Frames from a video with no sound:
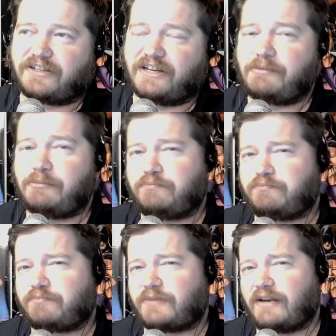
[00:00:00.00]
be
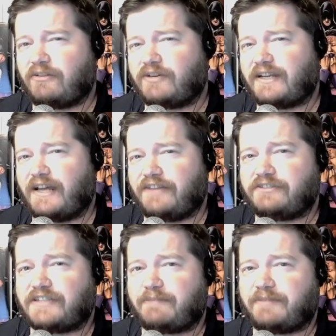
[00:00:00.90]
kind of looking at other
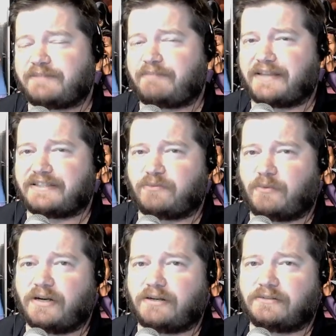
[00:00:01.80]
Japanese bands
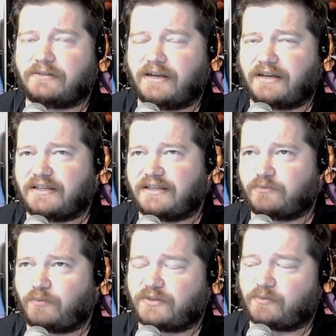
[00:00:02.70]

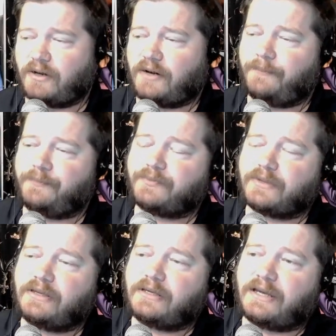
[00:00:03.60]
as well.
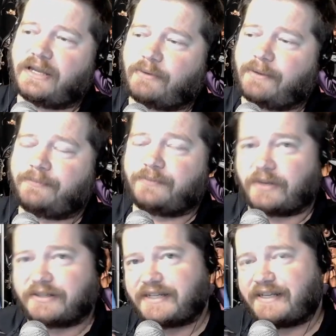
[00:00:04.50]
Anyway,
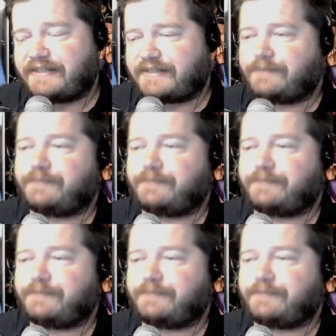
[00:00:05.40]
y'all take it easy.